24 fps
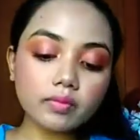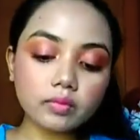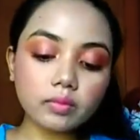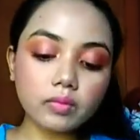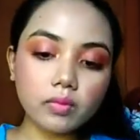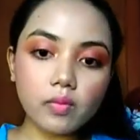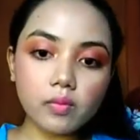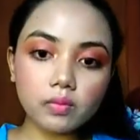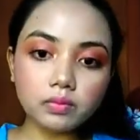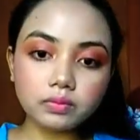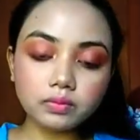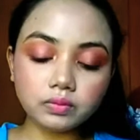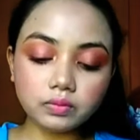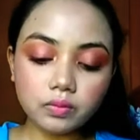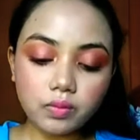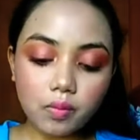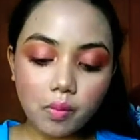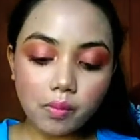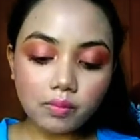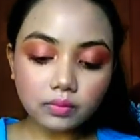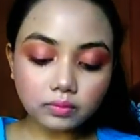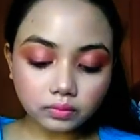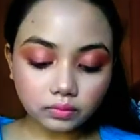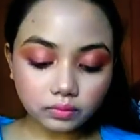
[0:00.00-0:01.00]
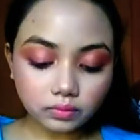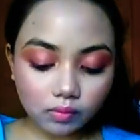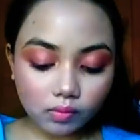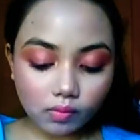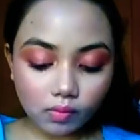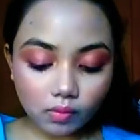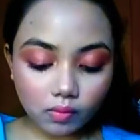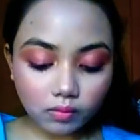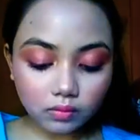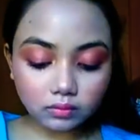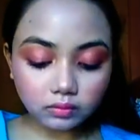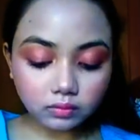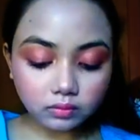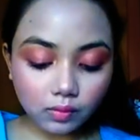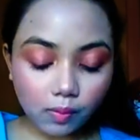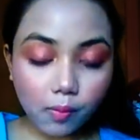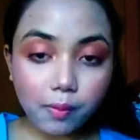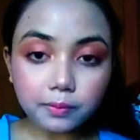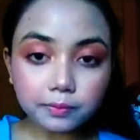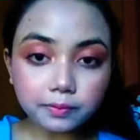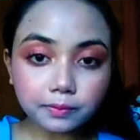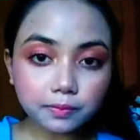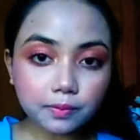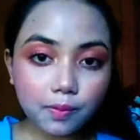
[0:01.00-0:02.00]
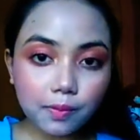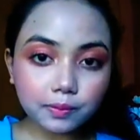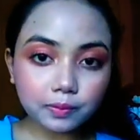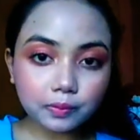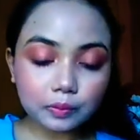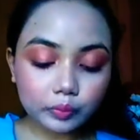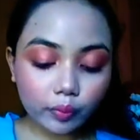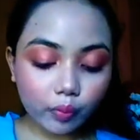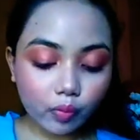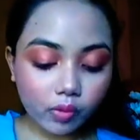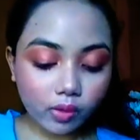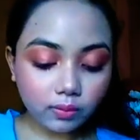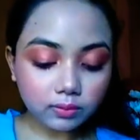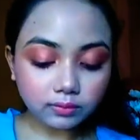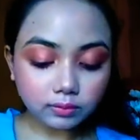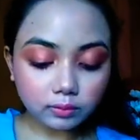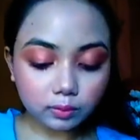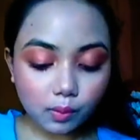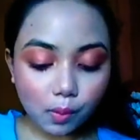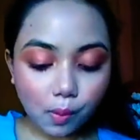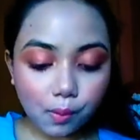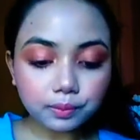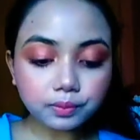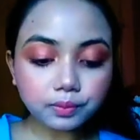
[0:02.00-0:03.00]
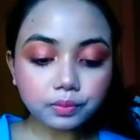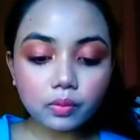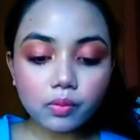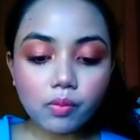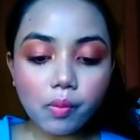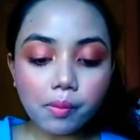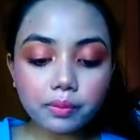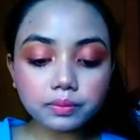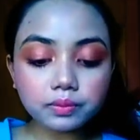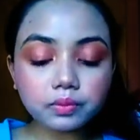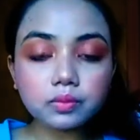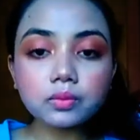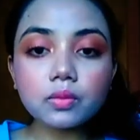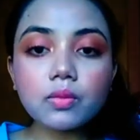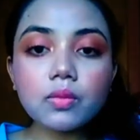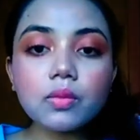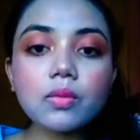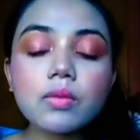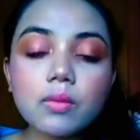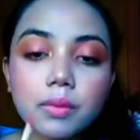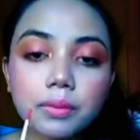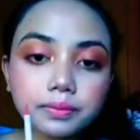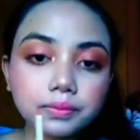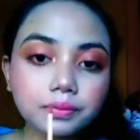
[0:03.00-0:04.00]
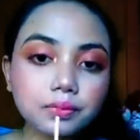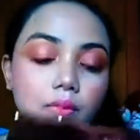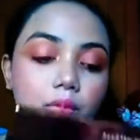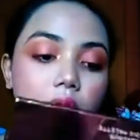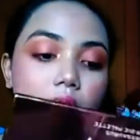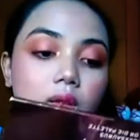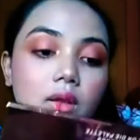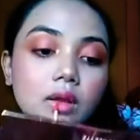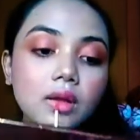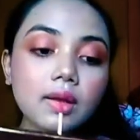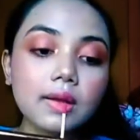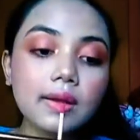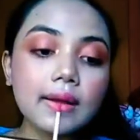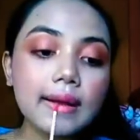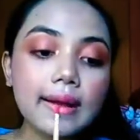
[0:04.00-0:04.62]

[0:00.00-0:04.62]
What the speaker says: pink, hot pink lipstick, I'm applying it on my lips.